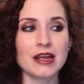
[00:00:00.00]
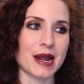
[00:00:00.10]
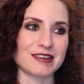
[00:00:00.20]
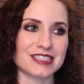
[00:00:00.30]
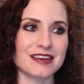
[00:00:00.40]
But
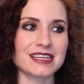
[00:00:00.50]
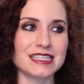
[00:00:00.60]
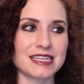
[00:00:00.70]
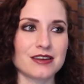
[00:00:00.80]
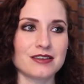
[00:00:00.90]
I was
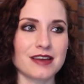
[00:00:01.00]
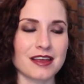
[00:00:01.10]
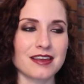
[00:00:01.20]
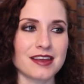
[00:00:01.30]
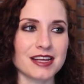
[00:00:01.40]
telling Dale, I
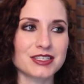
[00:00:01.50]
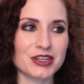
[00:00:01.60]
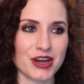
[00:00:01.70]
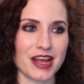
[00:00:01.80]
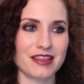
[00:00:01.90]
think
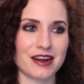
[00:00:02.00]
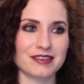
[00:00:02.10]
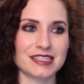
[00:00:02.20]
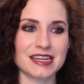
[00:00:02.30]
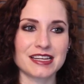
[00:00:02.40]
yesterday, that I
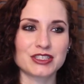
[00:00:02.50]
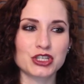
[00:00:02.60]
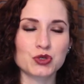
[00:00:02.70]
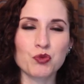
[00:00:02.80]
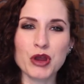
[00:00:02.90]
was like, it's
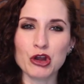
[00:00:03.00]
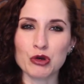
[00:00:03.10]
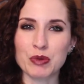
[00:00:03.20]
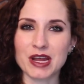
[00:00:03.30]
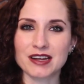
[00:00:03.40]
just
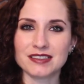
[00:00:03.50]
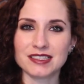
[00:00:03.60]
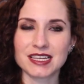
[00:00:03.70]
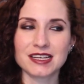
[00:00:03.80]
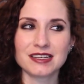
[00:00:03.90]
weird
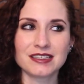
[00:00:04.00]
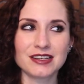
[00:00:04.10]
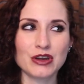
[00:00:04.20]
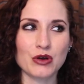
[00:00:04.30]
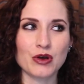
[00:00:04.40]
because
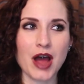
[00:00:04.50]
You know,